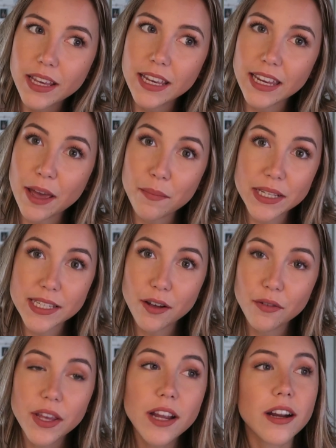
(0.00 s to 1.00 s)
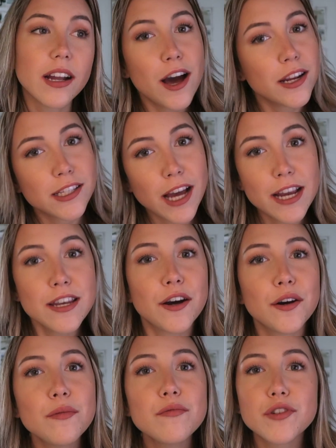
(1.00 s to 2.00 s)
and get myself here. On a side
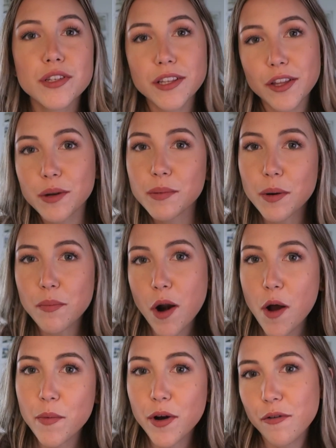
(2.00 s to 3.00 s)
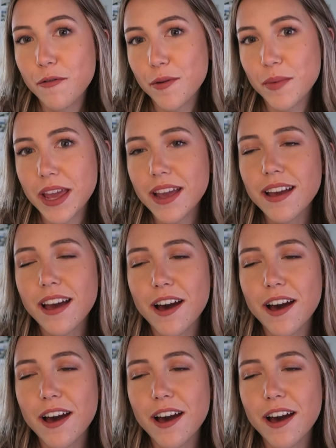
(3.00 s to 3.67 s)
note, just a little bit of promo for me.